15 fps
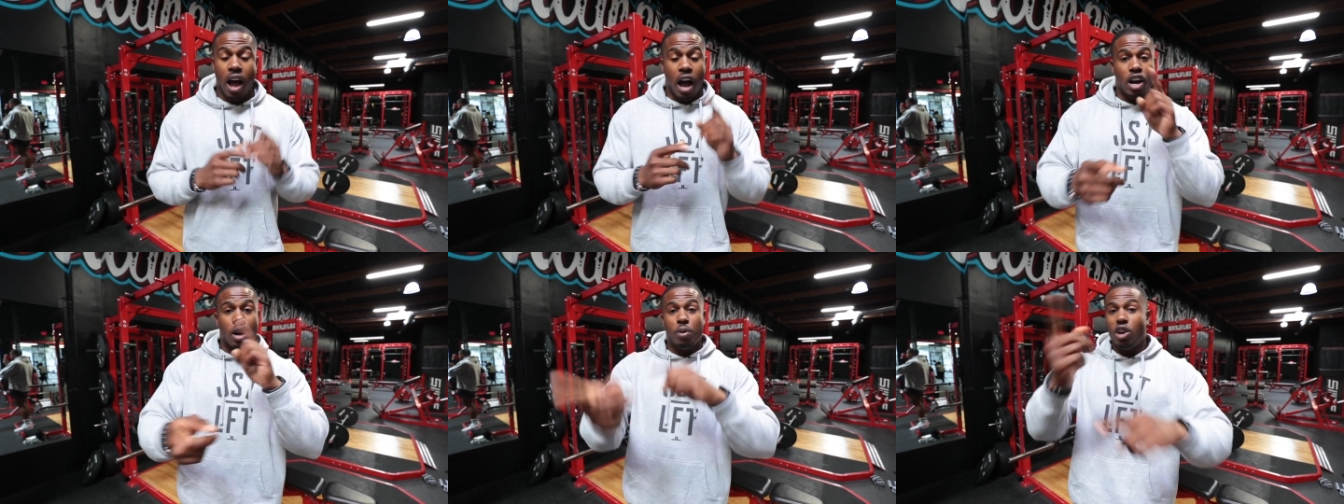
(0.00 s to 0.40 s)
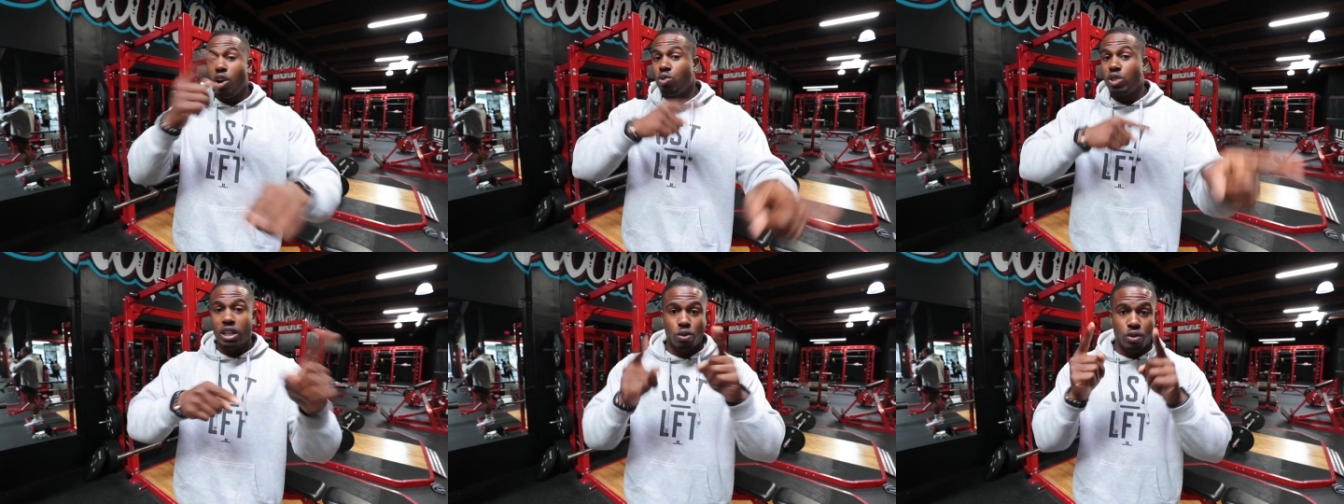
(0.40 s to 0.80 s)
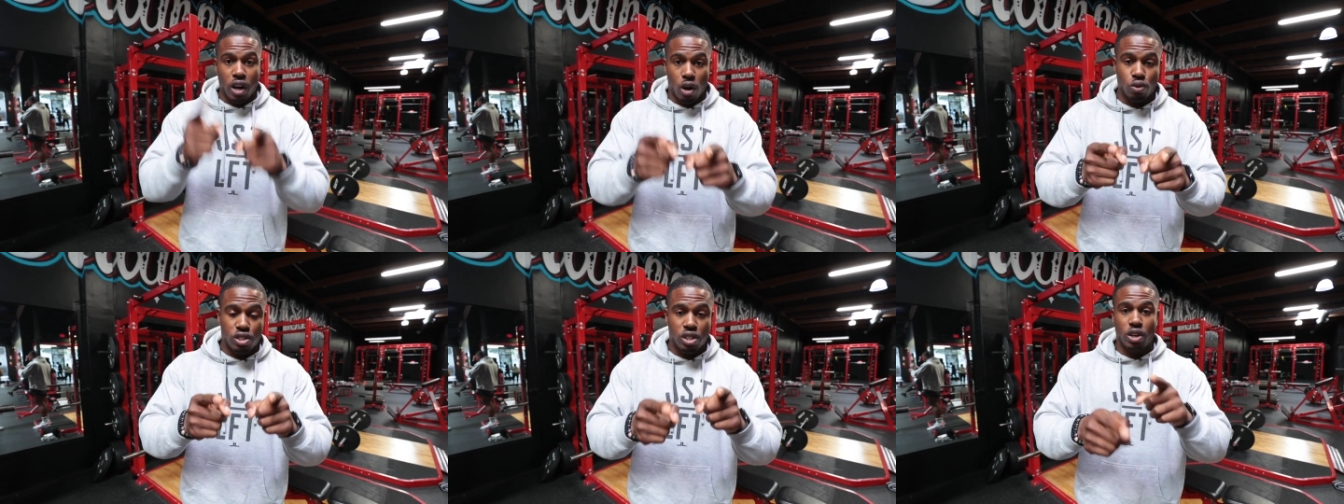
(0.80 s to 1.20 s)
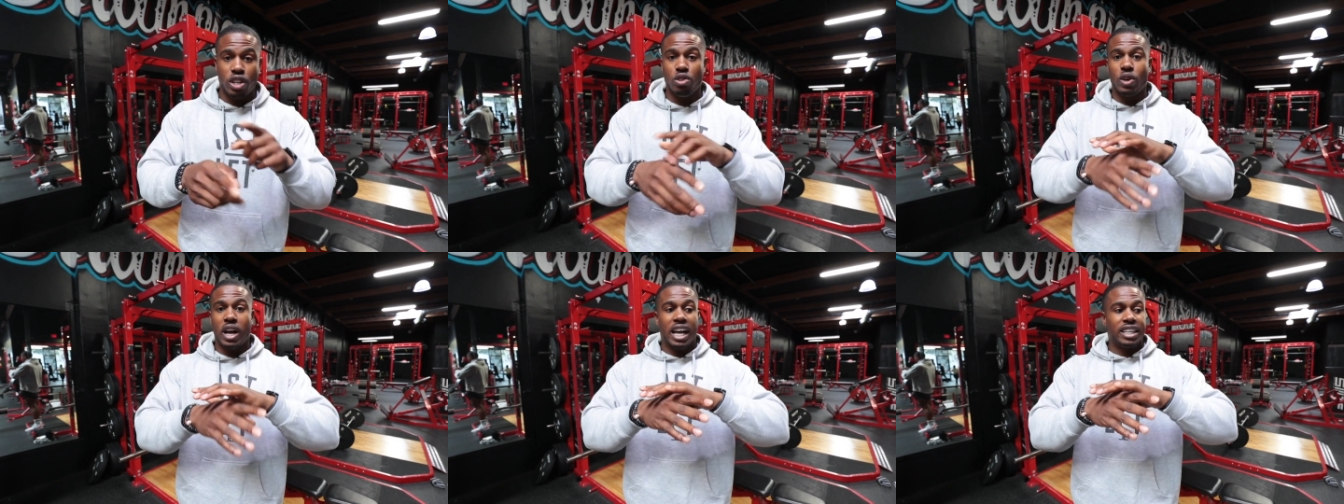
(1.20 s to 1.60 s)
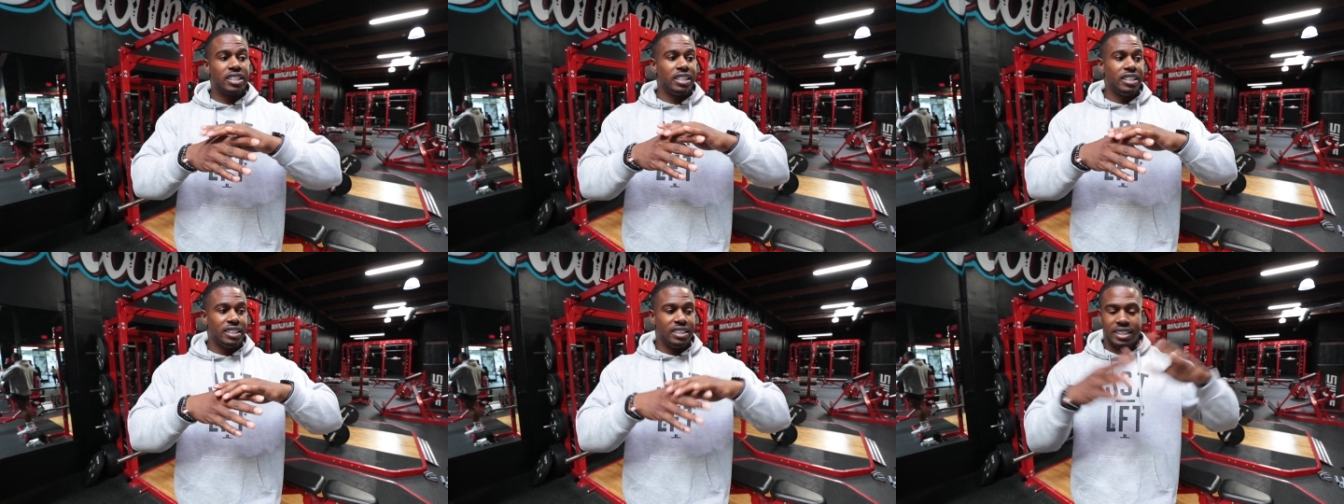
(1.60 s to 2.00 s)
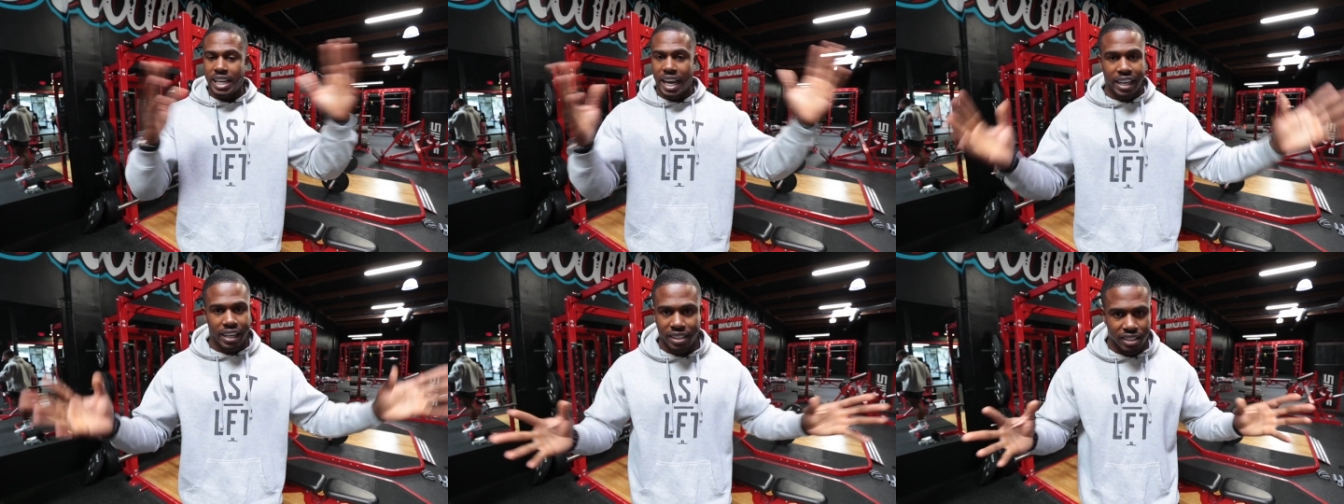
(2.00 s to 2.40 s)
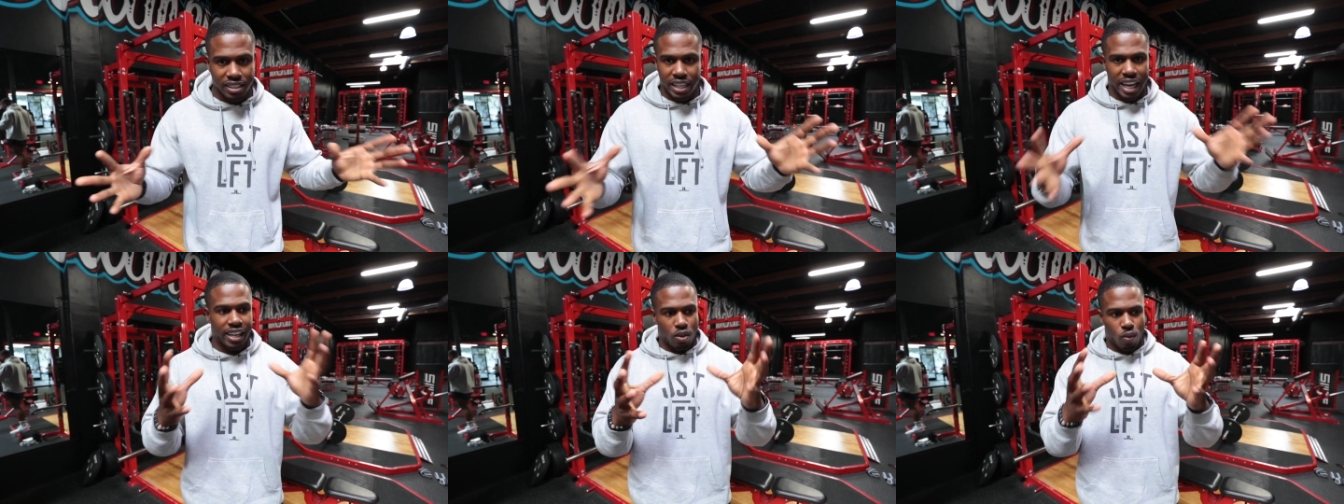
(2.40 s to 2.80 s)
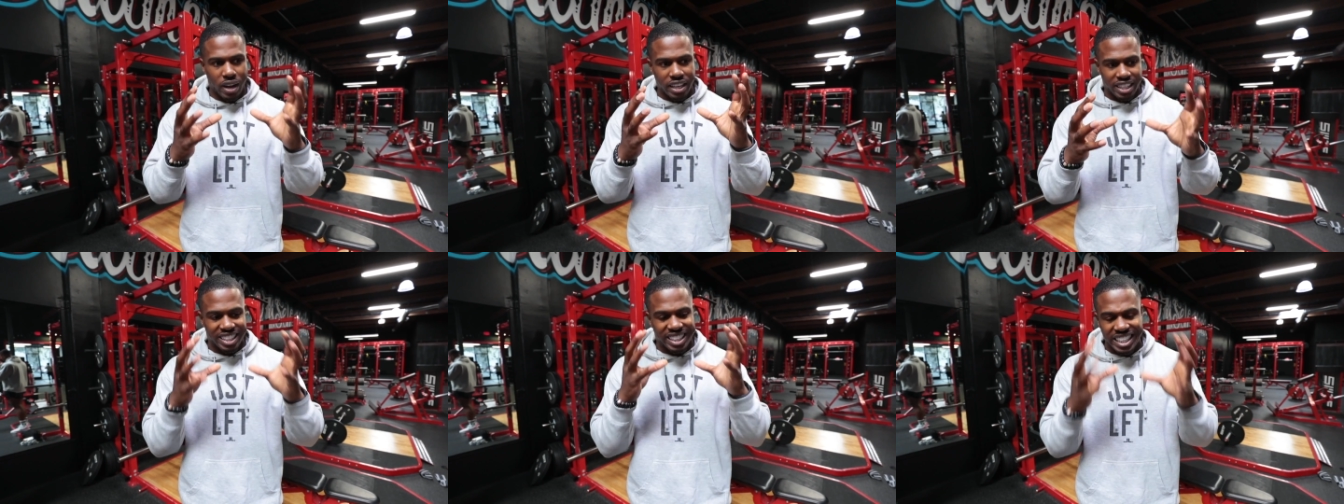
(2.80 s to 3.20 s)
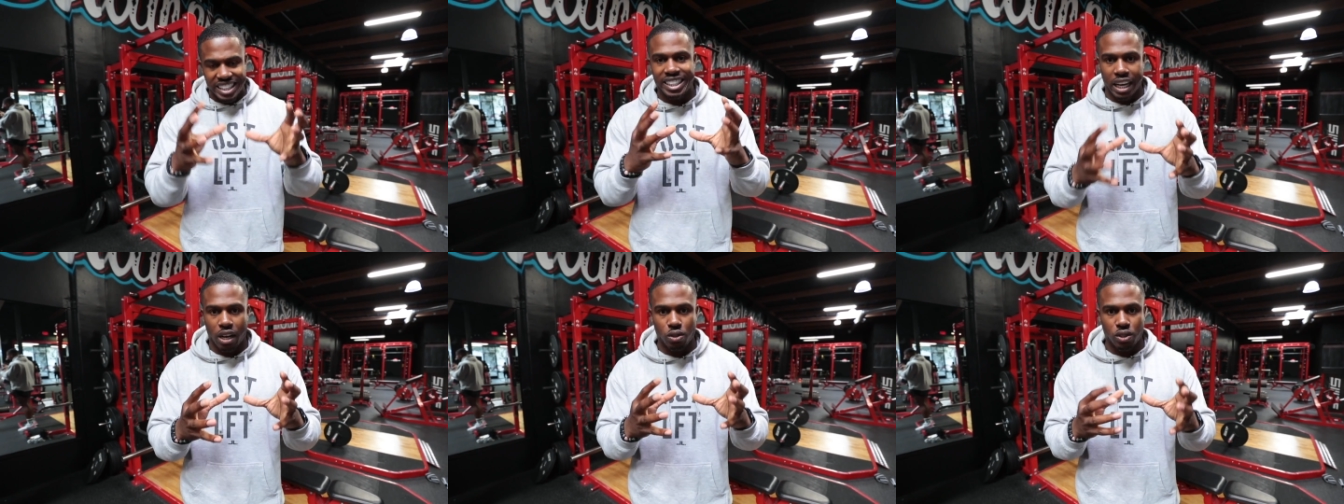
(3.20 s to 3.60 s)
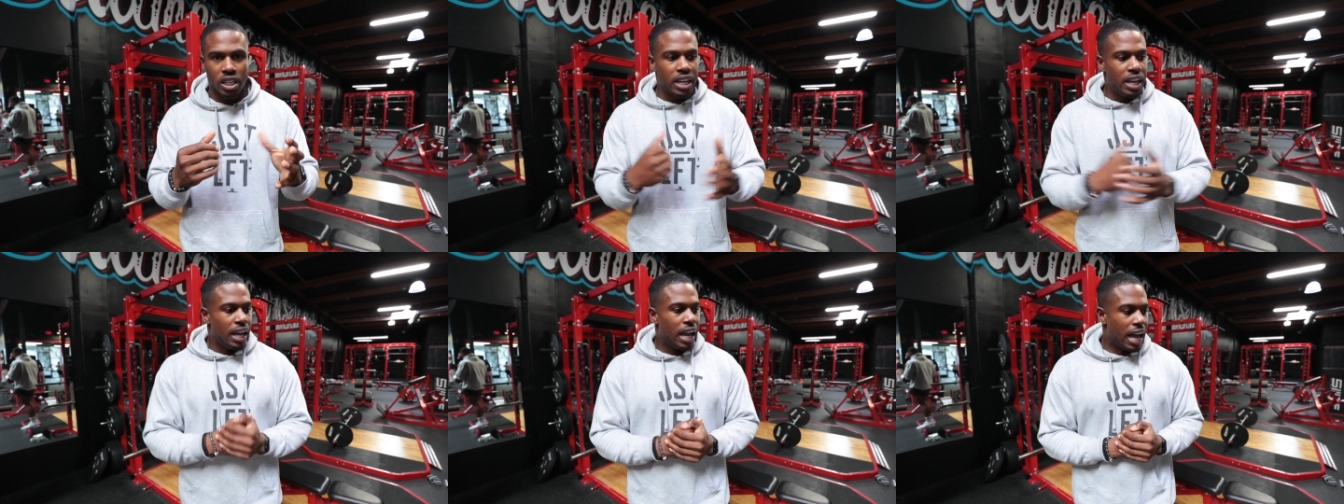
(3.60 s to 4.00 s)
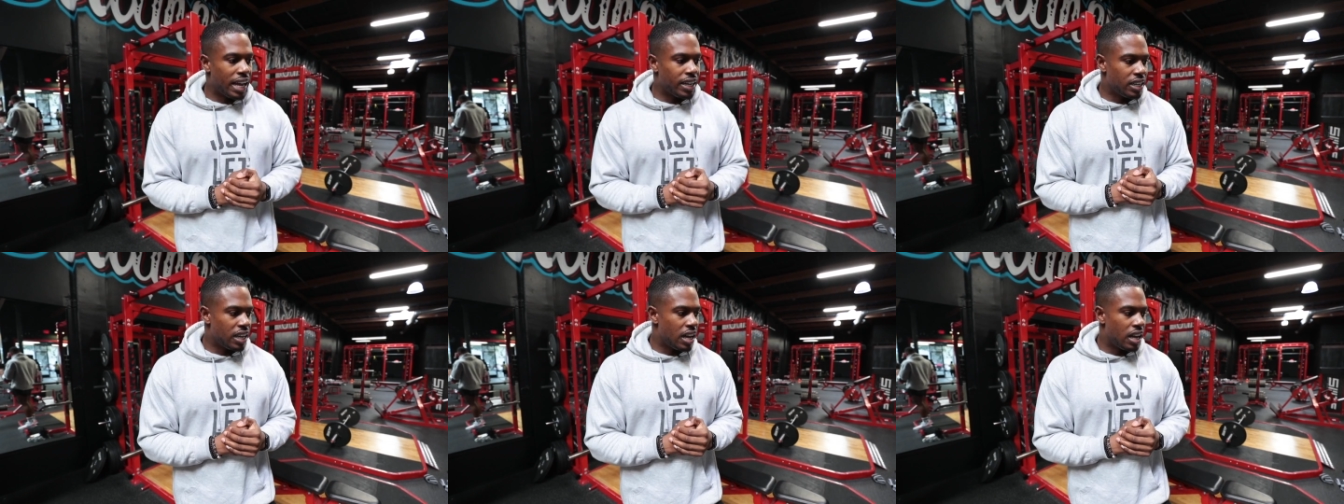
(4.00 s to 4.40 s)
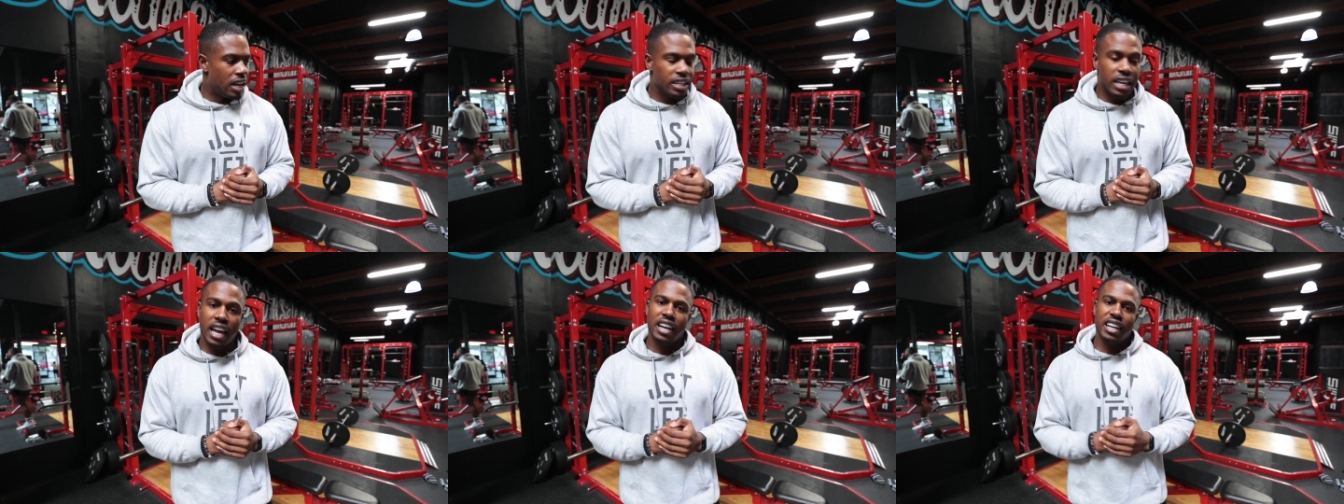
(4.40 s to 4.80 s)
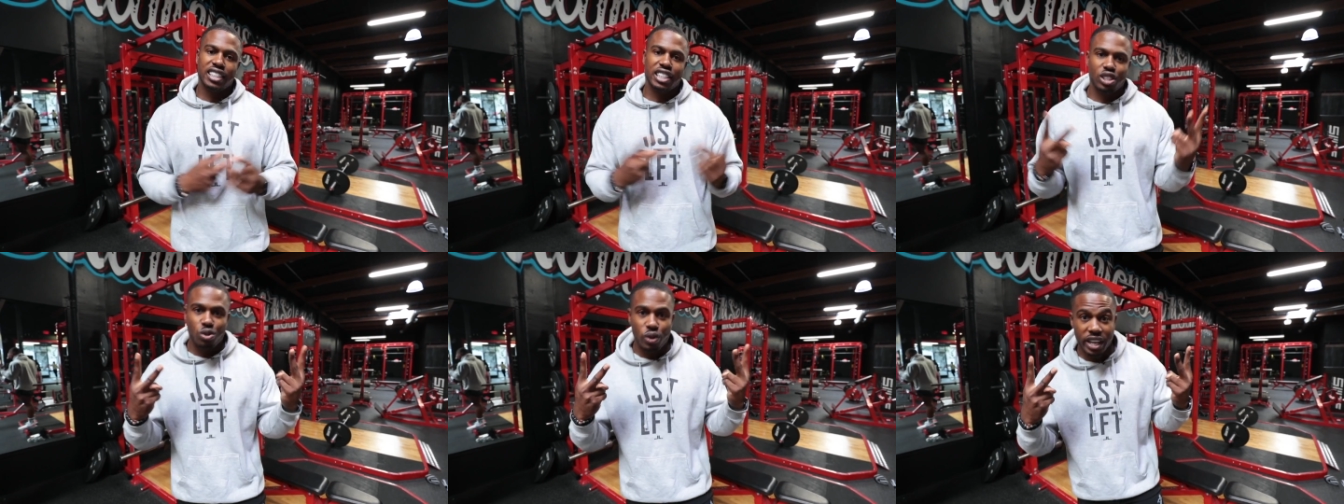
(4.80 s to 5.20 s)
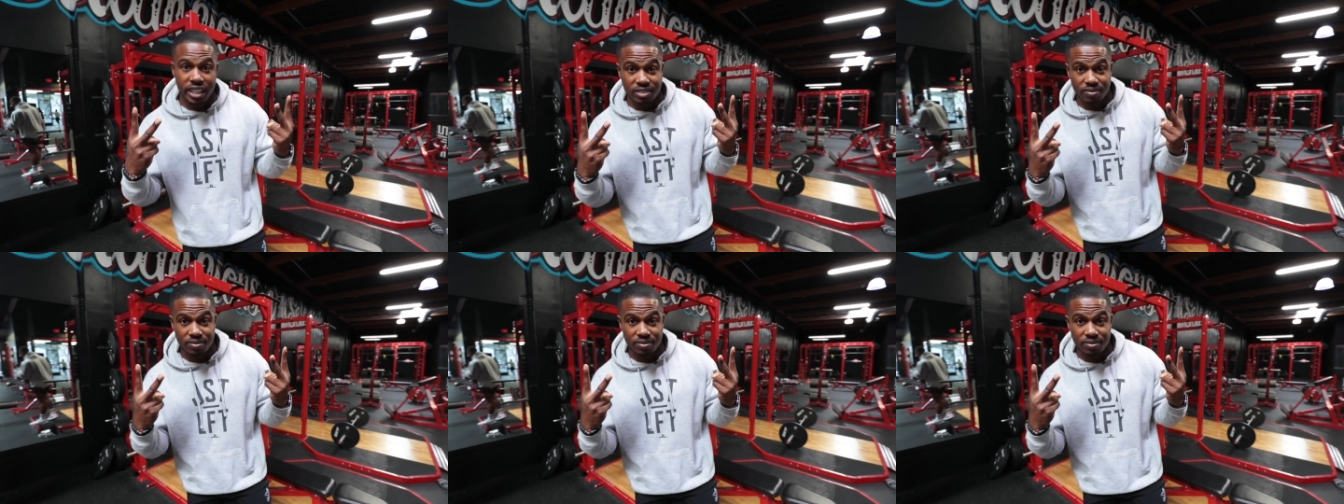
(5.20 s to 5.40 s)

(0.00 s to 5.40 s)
I'm gonna put loads of little notes so that you guys can take away the details. And yeah, let's get to it.